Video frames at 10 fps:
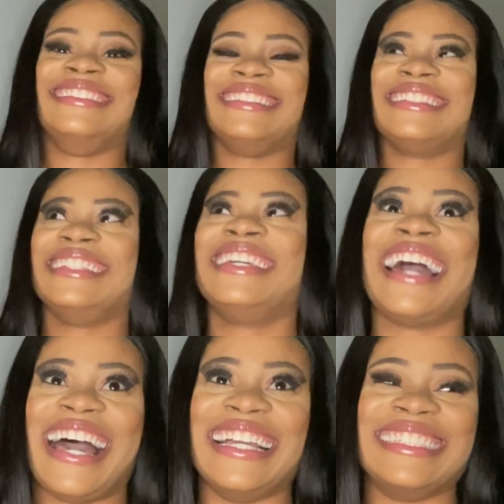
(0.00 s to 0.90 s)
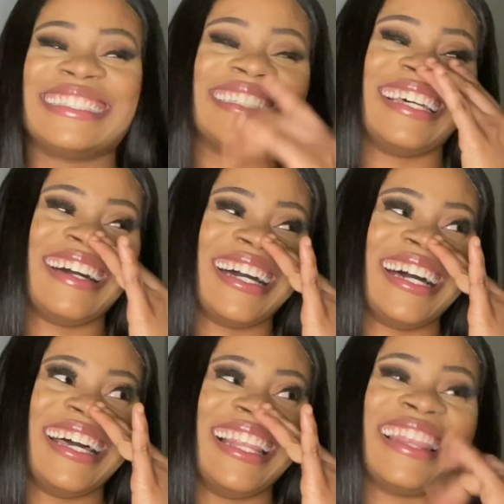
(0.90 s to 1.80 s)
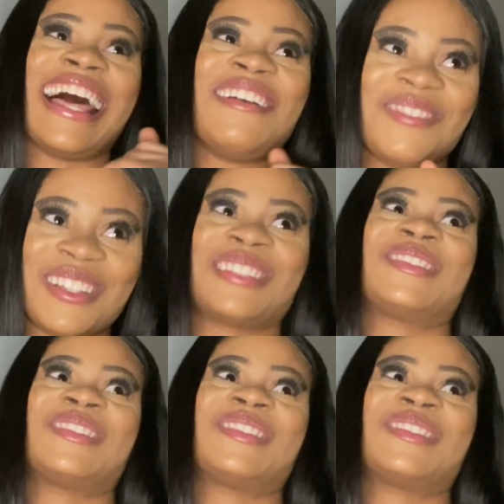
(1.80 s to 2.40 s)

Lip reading: You guys, life was